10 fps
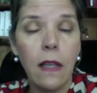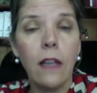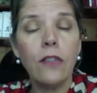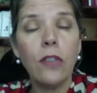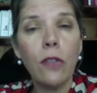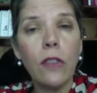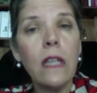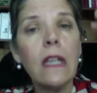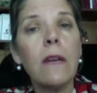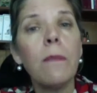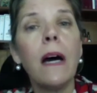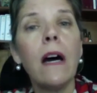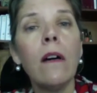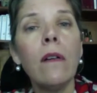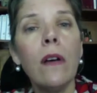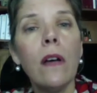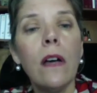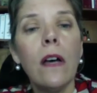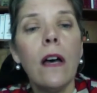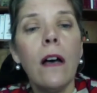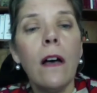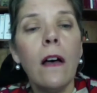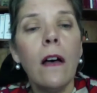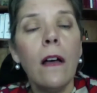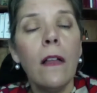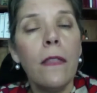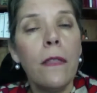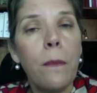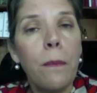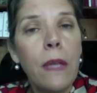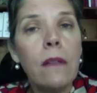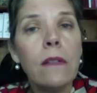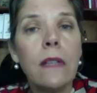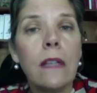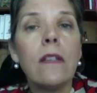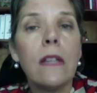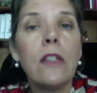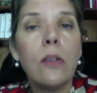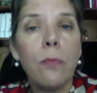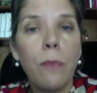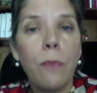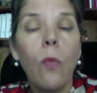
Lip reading: So think about the bills that you need to pay,